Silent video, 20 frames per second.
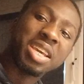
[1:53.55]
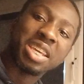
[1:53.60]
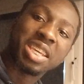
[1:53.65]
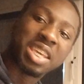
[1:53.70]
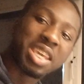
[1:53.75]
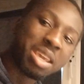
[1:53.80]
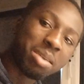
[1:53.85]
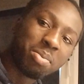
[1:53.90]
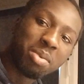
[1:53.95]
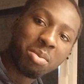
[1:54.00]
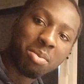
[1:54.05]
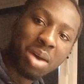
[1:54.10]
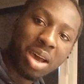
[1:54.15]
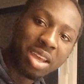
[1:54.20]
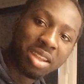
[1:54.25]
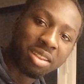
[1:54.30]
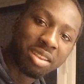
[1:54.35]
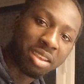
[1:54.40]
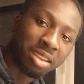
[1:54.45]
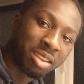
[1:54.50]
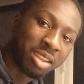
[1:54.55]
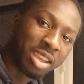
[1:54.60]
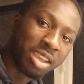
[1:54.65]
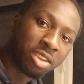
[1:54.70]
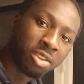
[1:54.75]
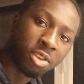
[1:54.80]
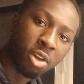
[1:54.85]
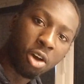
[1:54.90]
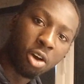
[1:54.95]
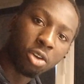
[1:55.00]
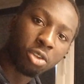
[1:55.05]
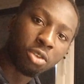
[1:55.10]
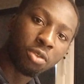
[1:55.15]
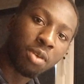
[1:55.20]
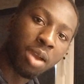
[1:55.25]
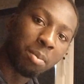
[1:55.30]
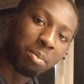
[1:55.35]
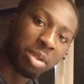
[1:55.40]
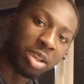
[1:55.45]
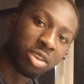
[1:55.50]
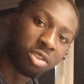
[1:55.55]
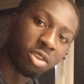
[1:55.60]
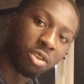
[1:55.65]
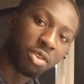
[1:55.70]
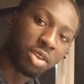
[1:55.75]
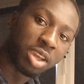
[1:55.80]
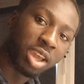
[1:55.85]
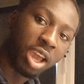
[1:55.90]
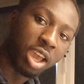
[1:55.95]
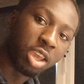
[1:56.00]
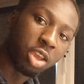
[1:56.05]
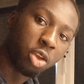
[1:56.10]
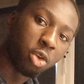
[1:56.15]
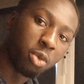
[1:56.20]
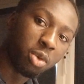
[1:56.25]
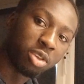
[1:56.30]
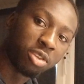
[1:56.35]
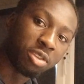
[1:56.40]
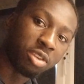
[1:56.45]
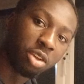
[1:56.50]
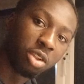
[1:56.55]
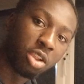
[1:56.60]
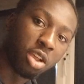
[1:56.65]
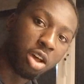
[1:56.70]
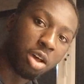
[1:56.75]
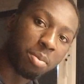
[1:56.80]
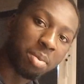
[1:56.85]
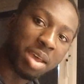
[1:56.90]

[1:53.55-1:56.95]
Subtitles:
Keep in mind, these are the ramblings of a guy who is still up